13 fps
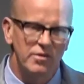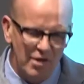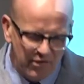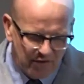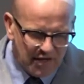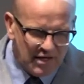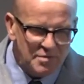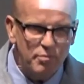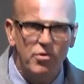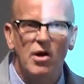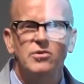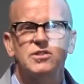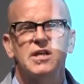that these
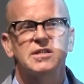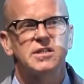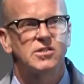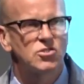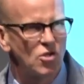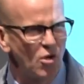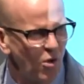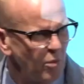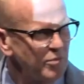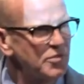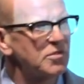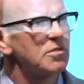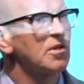processing
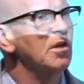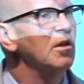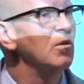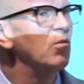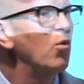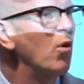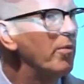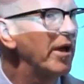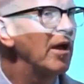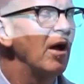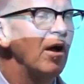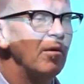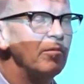jobs will
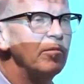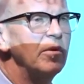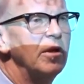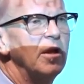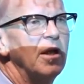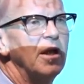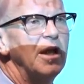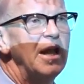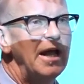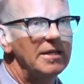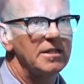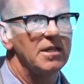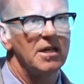become
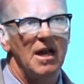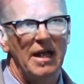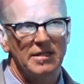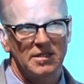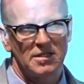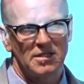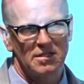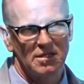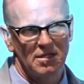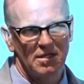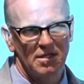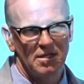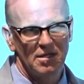less and less
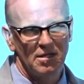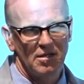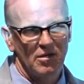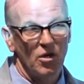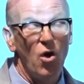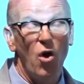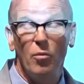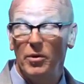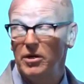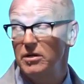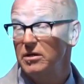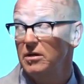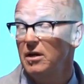
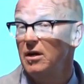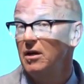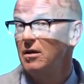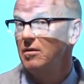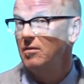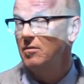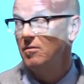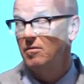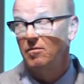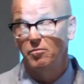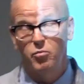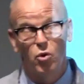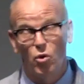common,
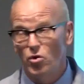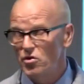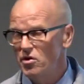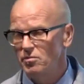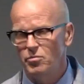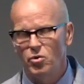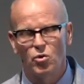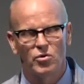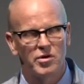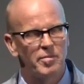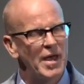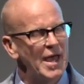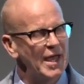poorer and
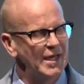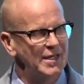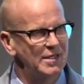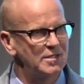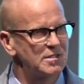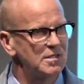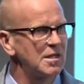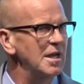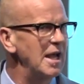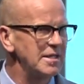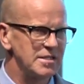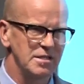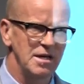poorer paid,
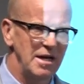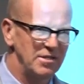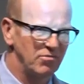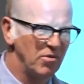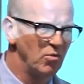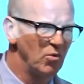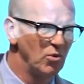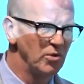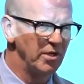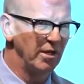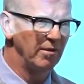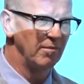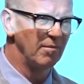less and less
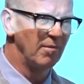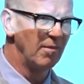rewarding.